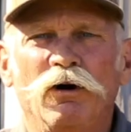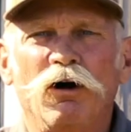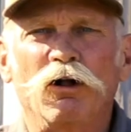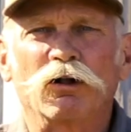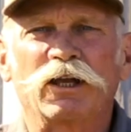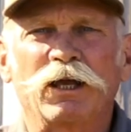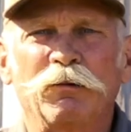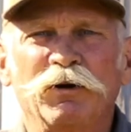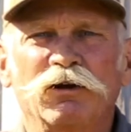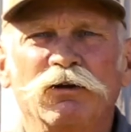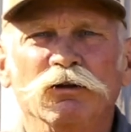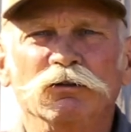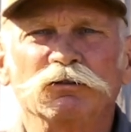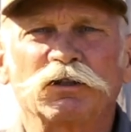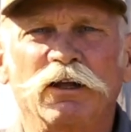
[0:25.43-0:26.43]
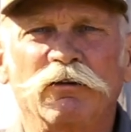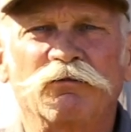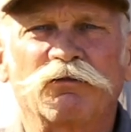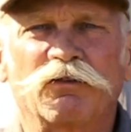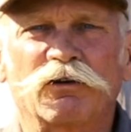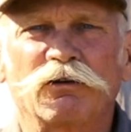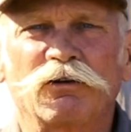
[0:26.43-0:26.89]
haul chemicals
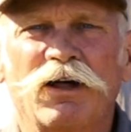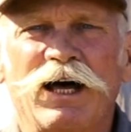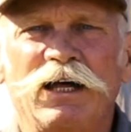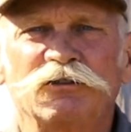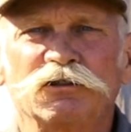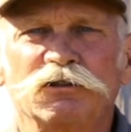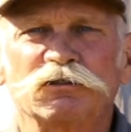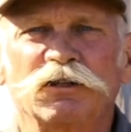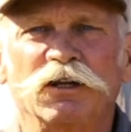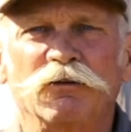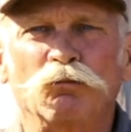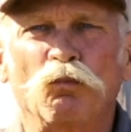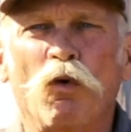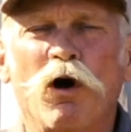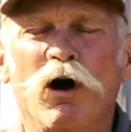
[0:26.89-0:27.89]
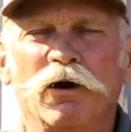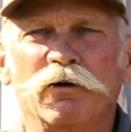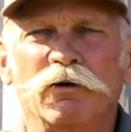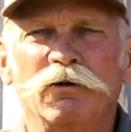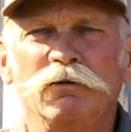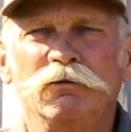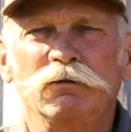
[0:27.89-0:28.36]
and fertilizers and
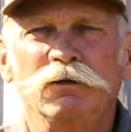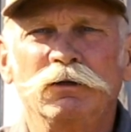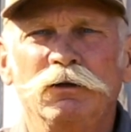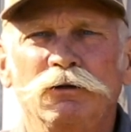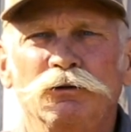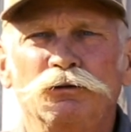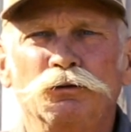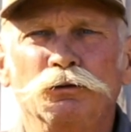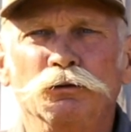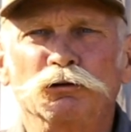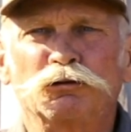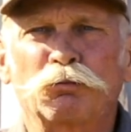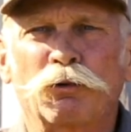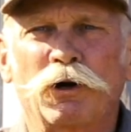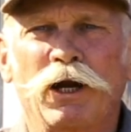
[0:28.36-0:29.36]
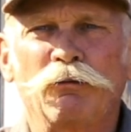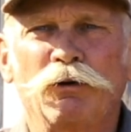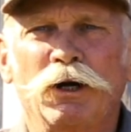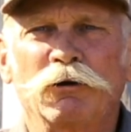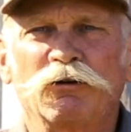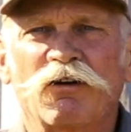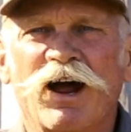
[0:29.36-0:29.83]
water to spray
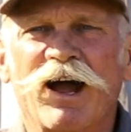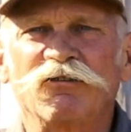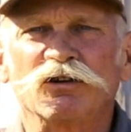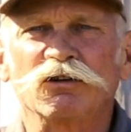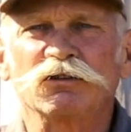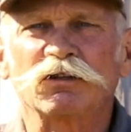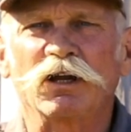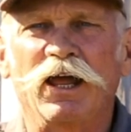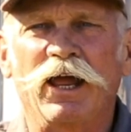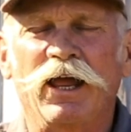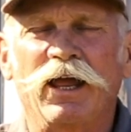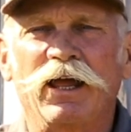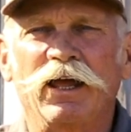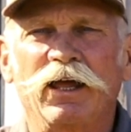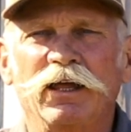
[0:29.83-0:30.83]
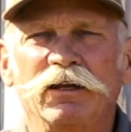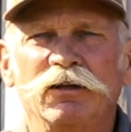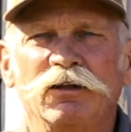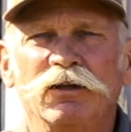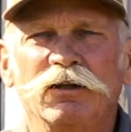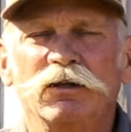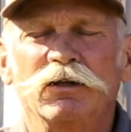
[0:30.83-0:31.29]
rig drivers and